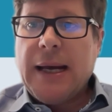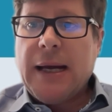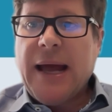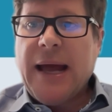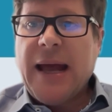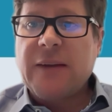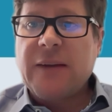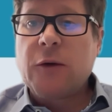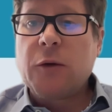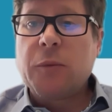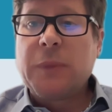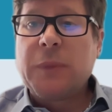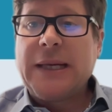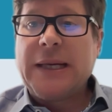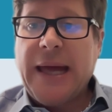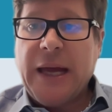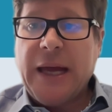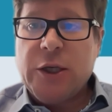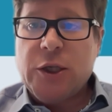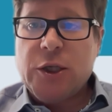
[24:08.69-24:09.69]
has
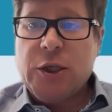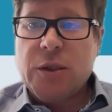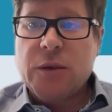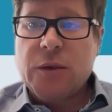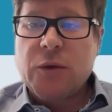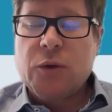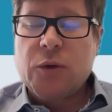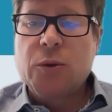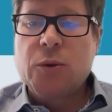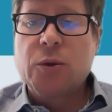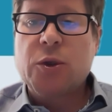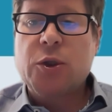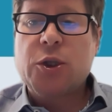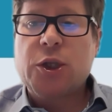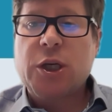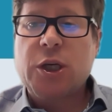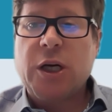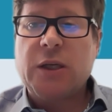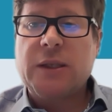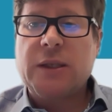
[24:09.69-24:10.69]
obligation to
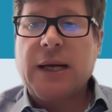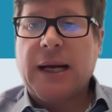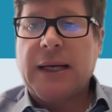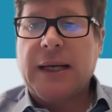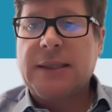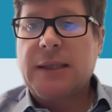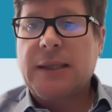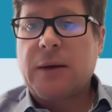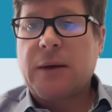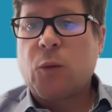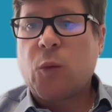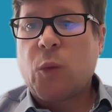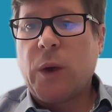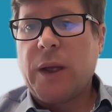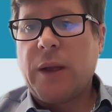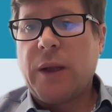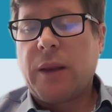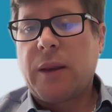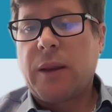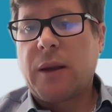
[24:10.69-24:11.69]
share data
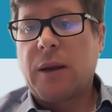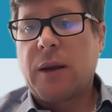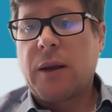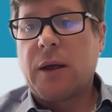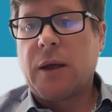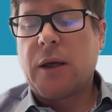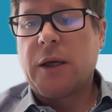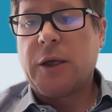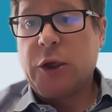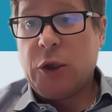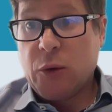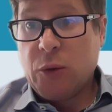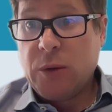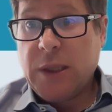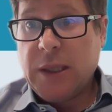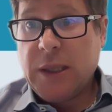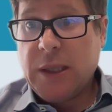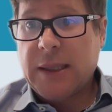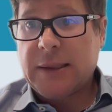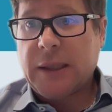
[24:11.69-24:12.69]
with you,
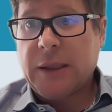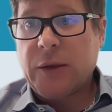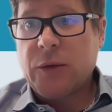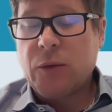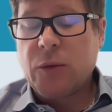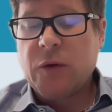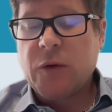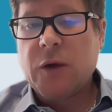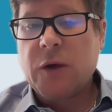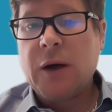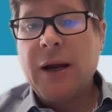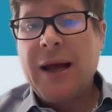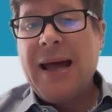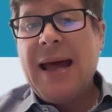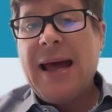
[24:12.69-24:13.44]
the data user,